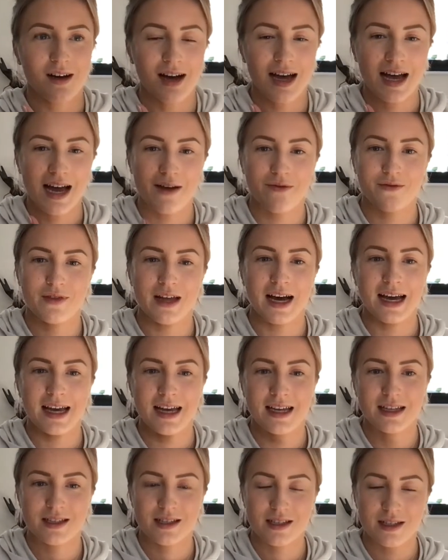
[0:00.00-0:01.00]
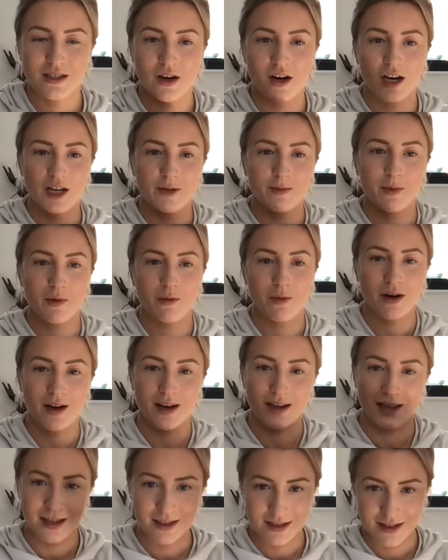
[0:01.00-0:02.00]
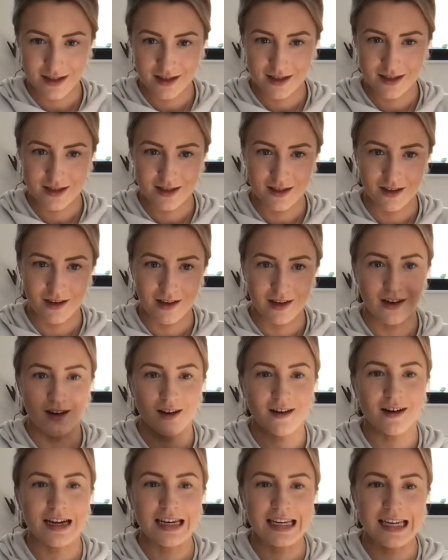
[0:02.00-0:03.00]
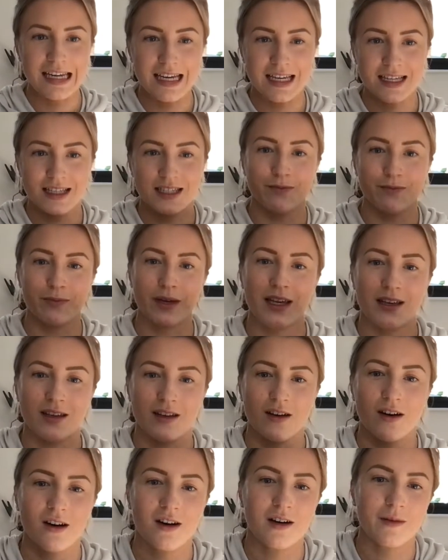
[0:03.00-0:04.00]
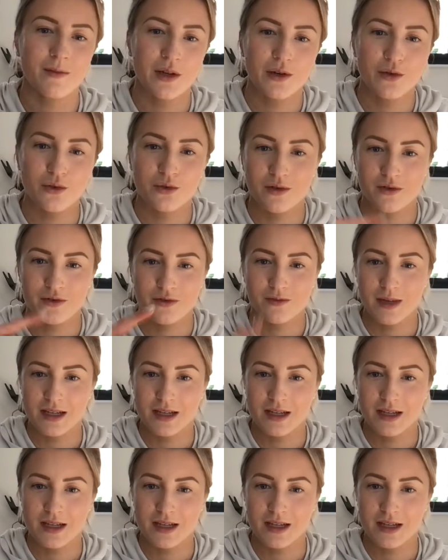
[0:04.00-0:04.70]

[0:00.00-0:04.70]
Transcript: have that inside, but when I get to the start line, I need to be calm in order for